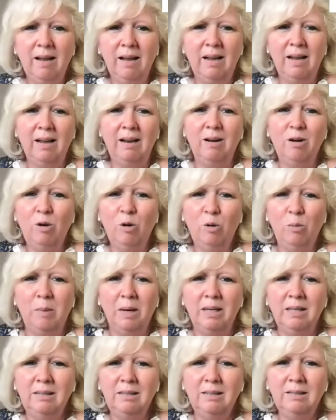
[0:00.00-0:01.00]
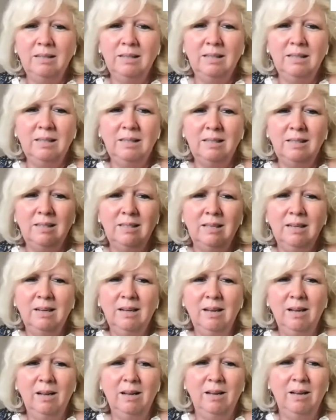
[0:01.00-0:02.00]
and oh my goodness,
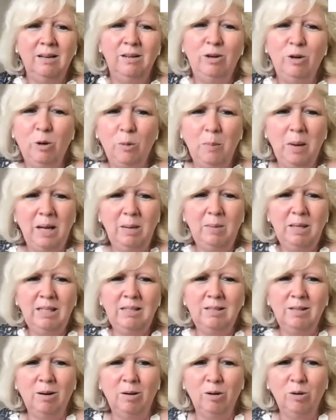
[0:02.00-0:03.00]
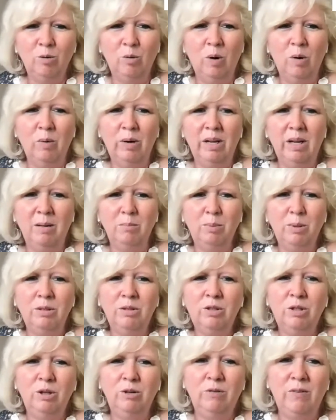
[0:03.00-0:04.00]
your babies are growing up
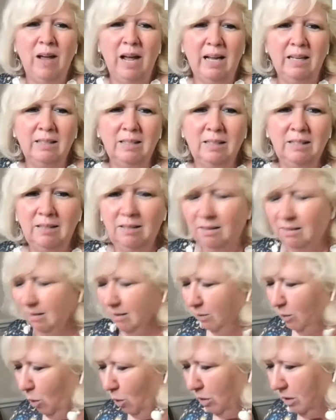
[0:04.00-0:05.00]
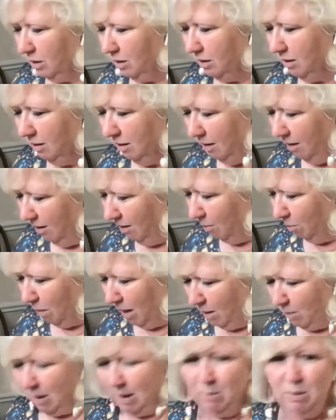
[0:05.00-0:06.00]
too fast. Of course,
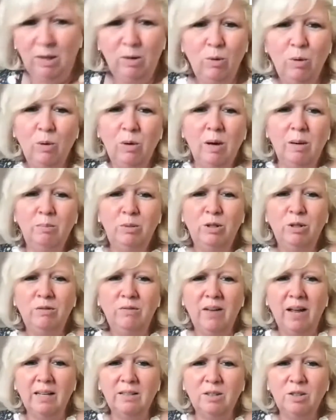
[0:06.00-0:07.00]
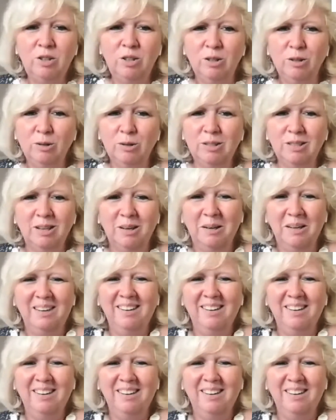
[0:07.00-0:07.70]
my baby grew up too fast too. So